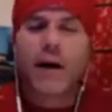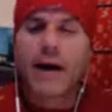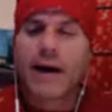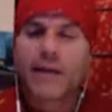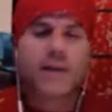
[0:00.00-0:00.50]

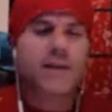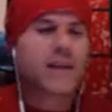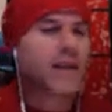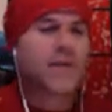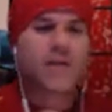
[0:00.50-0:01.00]
and it doesn't
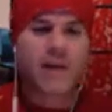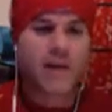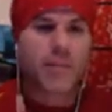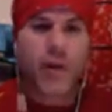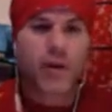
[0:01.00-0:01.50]
even
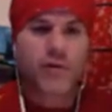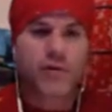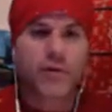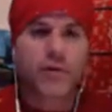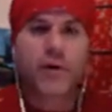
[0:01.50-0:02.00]
seem
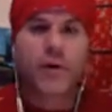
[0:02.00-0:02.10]
martial,